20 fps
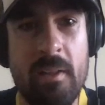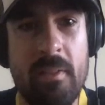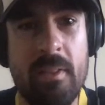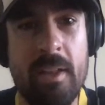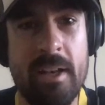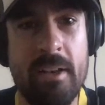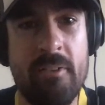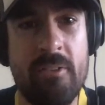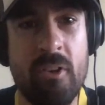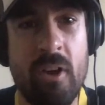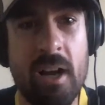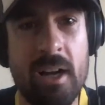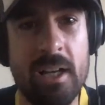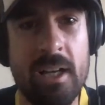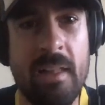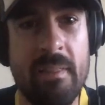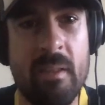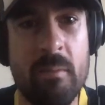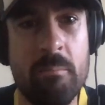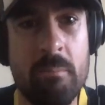than
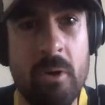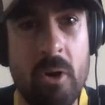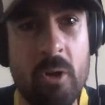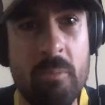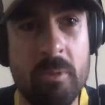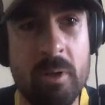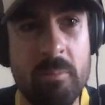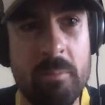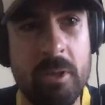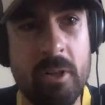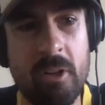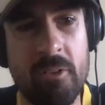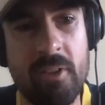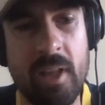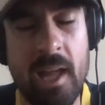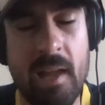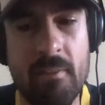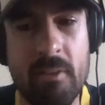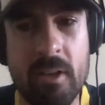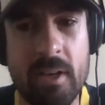cycling at the moment because
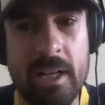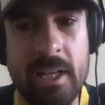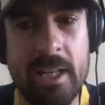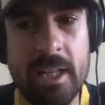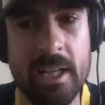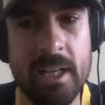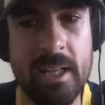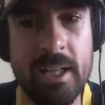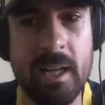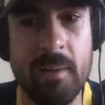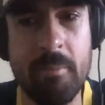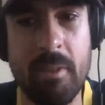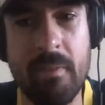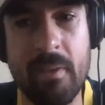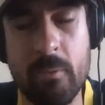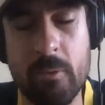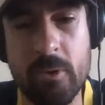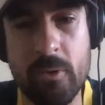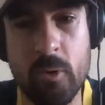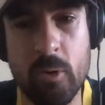they haven't got any income
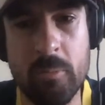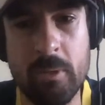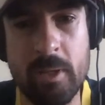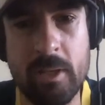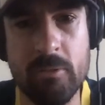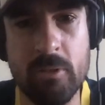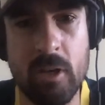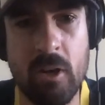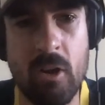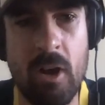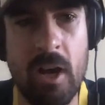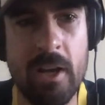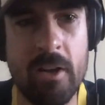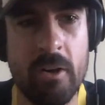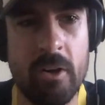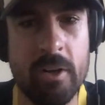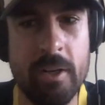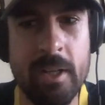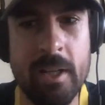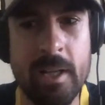that they would normally
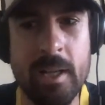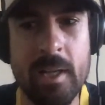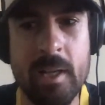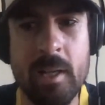rely on.